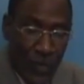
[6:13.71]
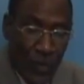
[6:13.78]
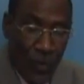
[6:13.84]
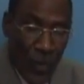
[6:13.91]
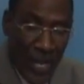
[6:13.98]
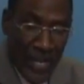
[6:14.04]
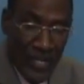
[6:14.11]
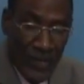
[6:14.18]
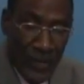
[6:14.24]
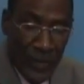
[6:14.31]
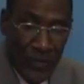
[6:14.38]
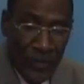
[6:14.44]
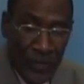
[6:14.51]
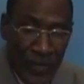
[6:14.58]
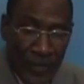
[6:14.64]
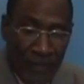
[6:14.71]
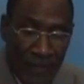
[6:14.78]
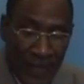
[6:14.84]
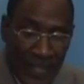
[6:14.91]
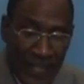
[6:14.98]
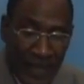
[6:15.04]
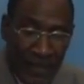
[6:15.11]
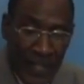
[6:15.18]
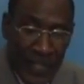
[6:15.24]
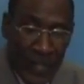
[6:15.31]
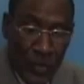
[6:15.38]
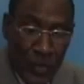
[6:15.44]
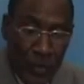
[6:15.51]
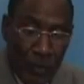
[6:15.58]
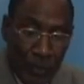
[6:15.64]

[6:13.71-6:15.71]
one of the fundamental